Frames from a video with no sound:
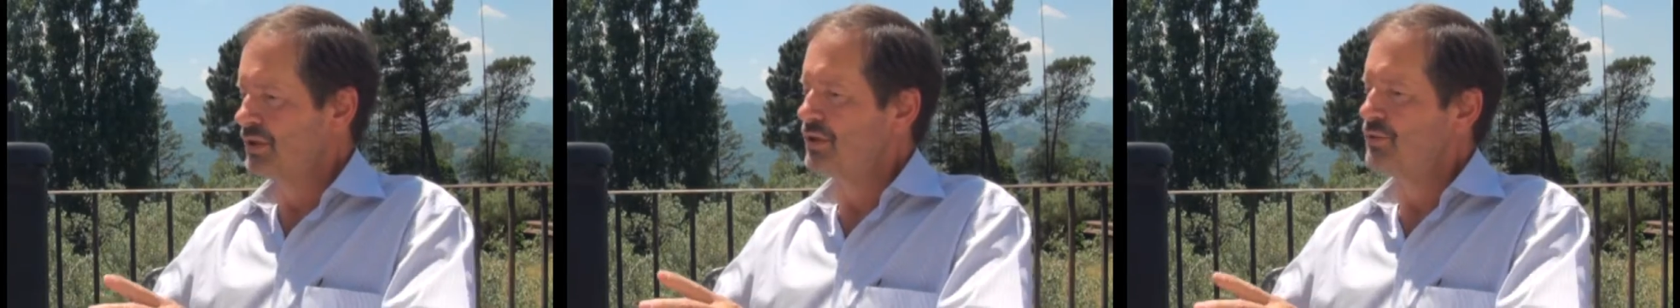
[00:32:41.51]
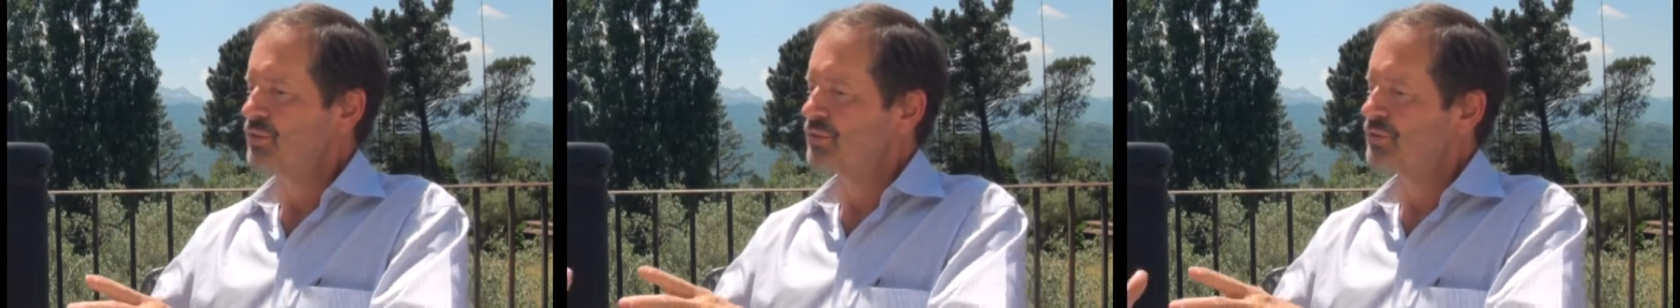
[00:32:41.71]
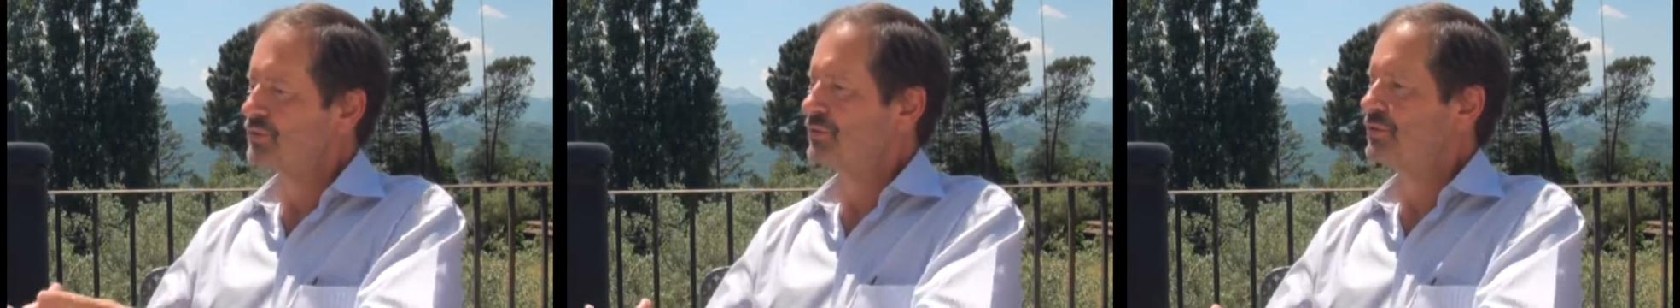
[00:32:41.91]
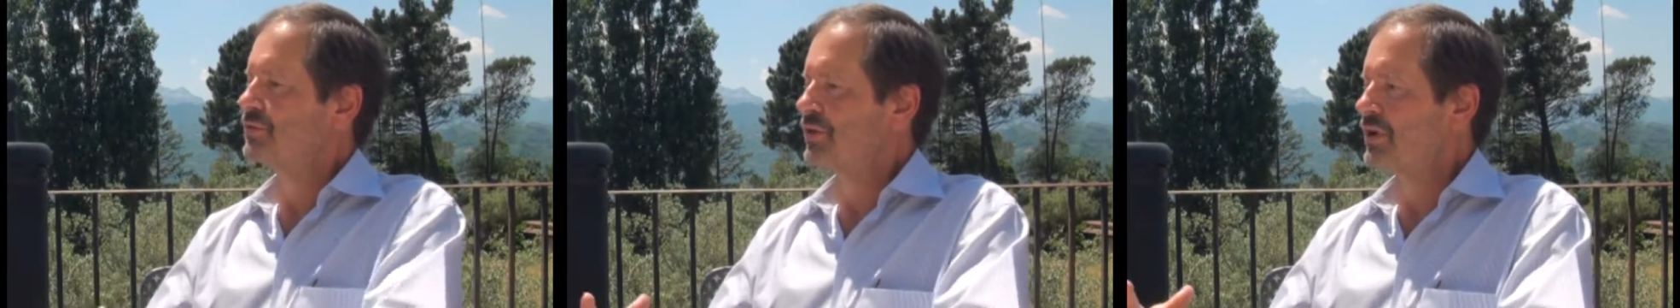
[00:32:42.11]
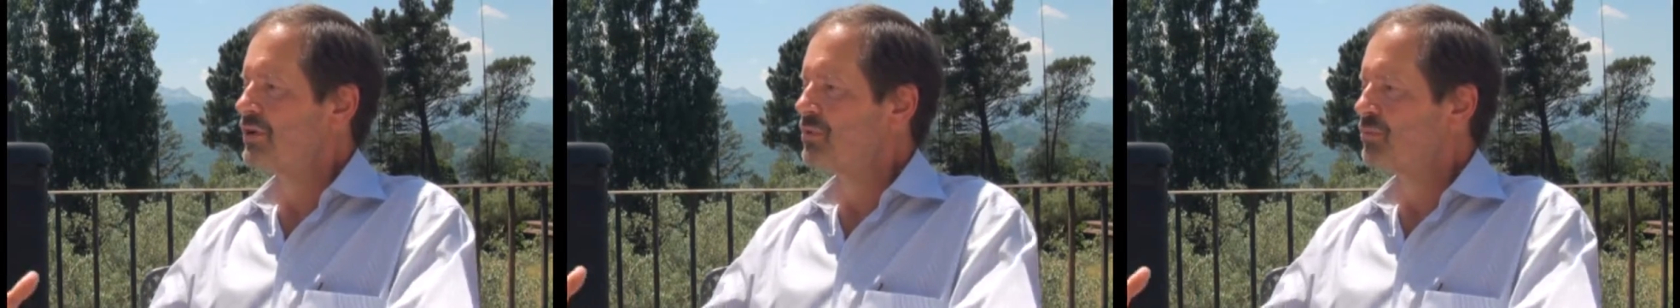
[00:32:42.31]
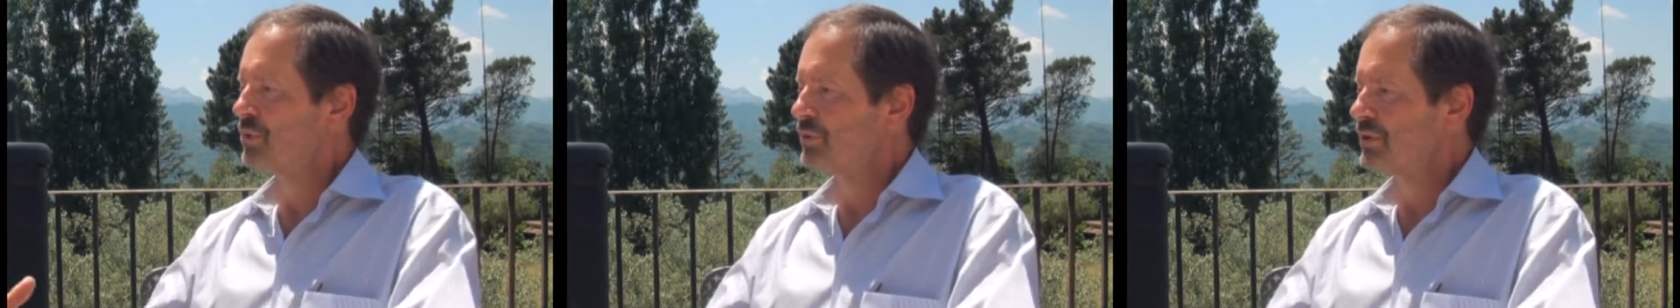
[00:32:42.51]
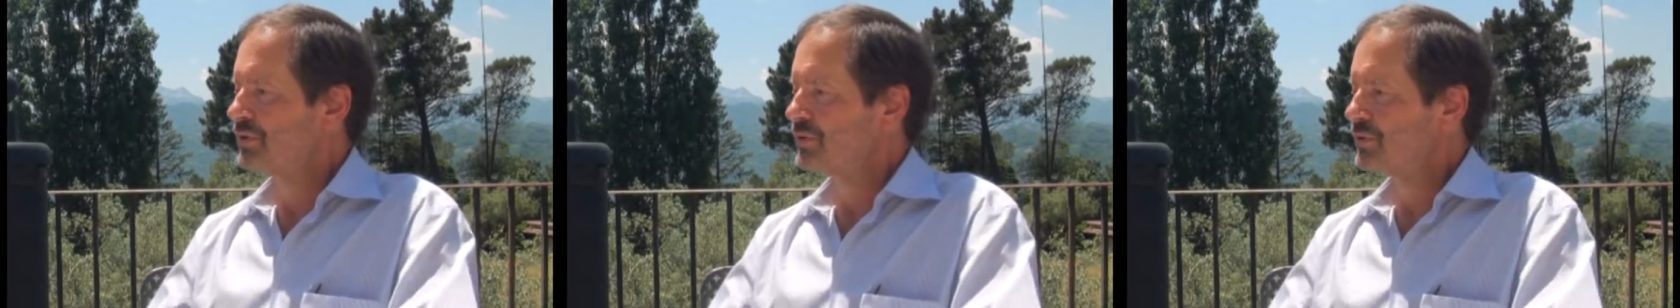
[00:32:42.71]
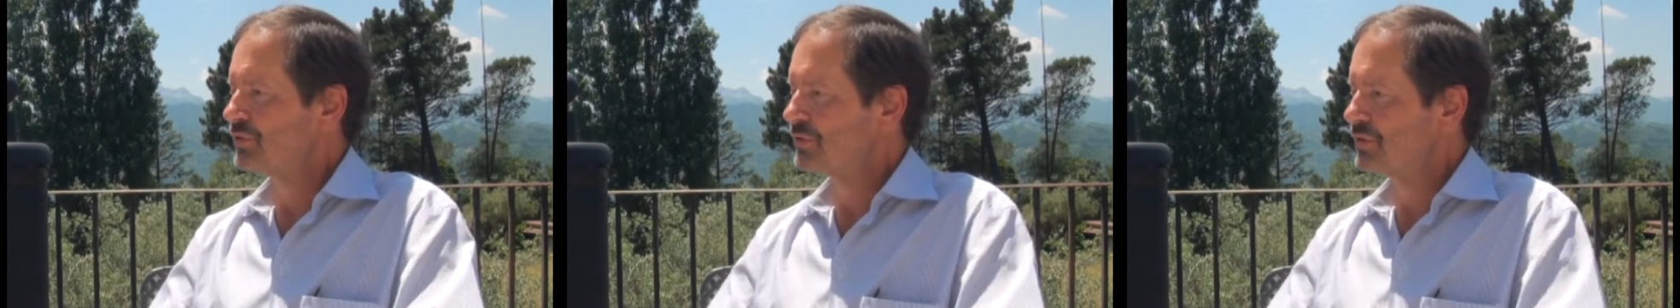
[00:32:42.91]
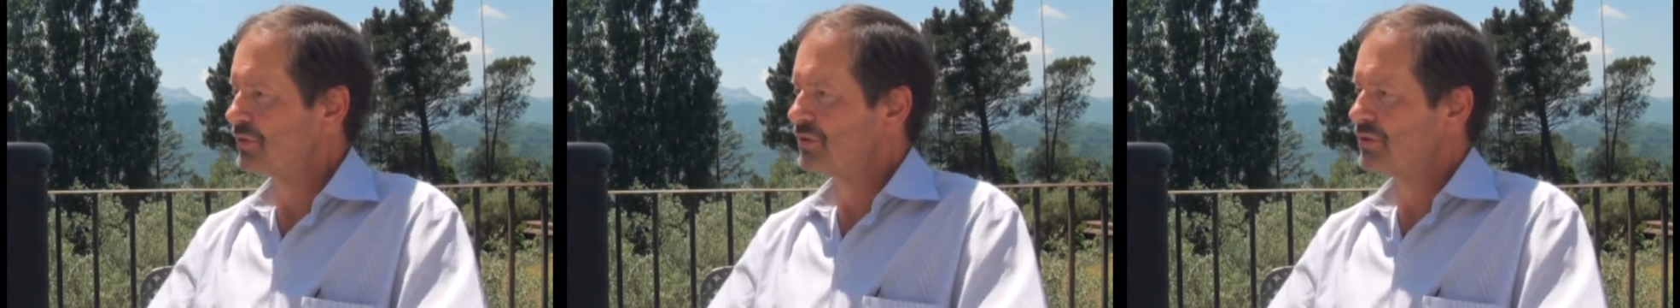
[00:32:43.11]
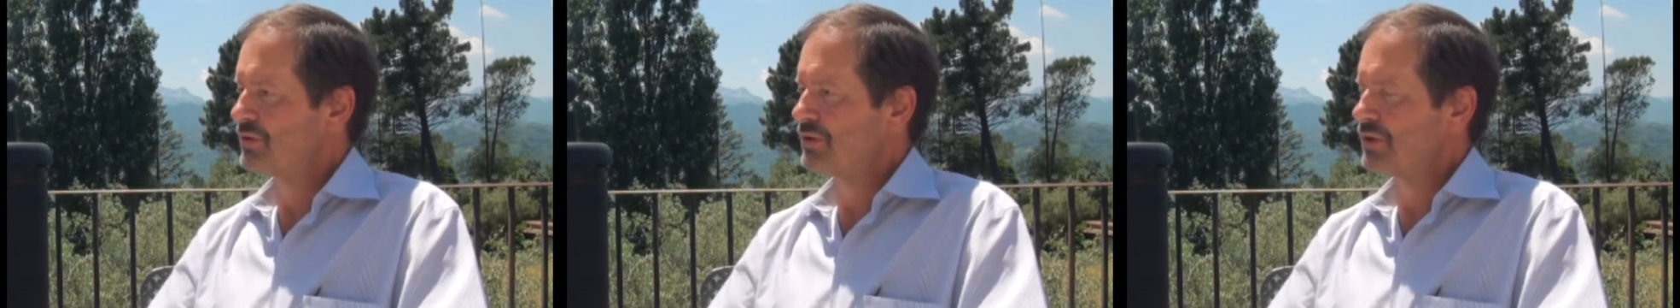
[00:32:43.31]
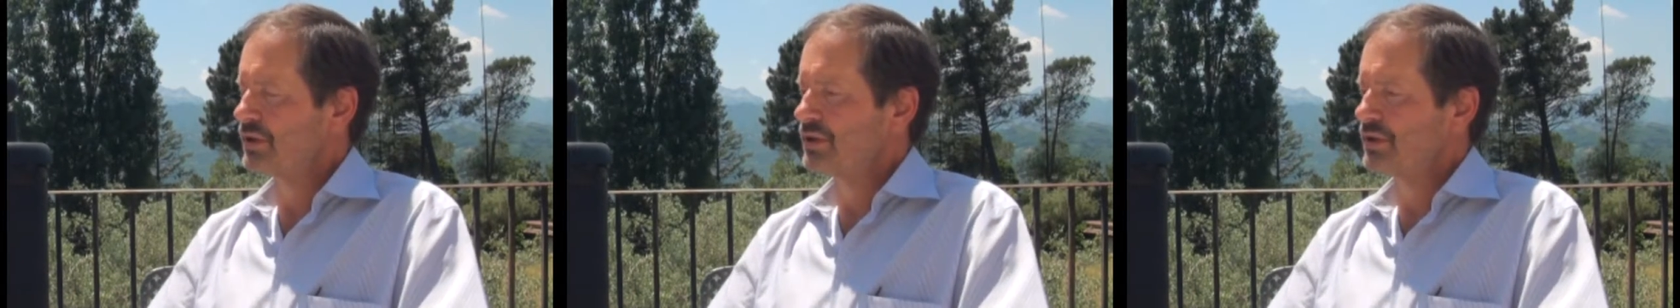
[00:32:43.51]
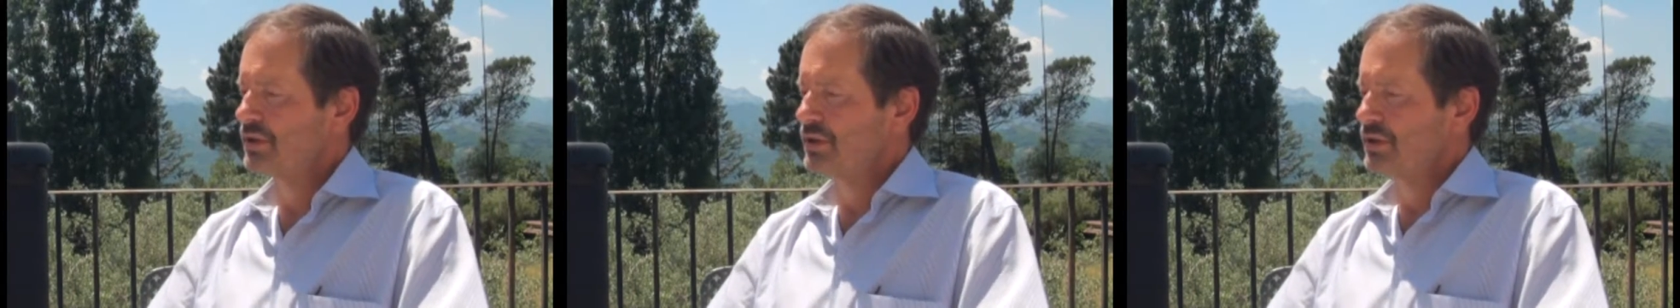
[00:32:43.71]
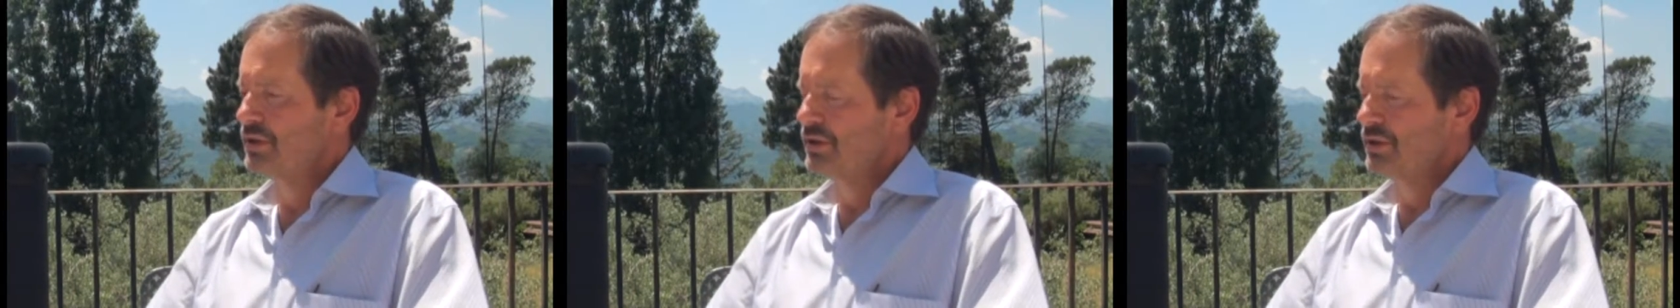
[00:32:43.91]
He was trying to implement those in the clinic,